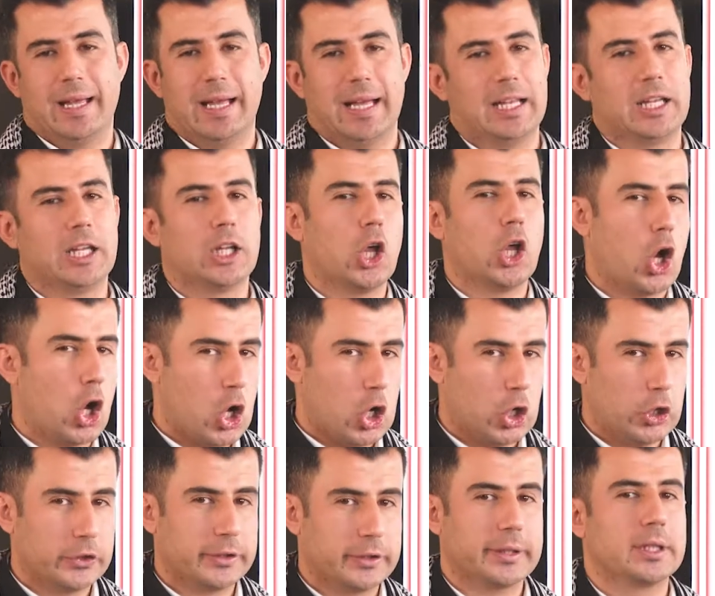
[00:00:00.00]
a
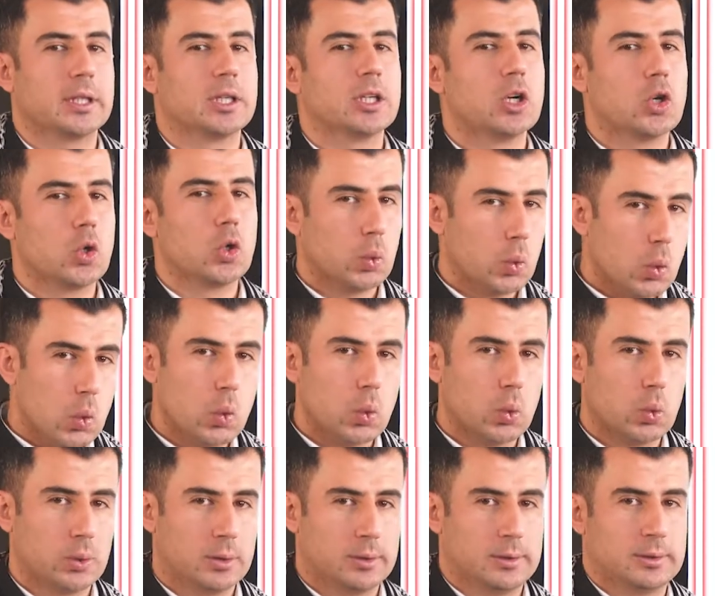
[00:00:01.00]
long
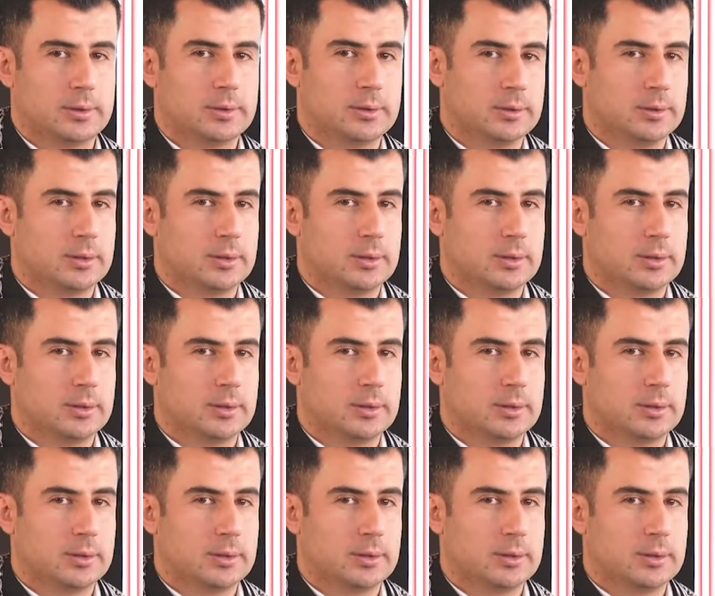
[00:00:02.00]
woo.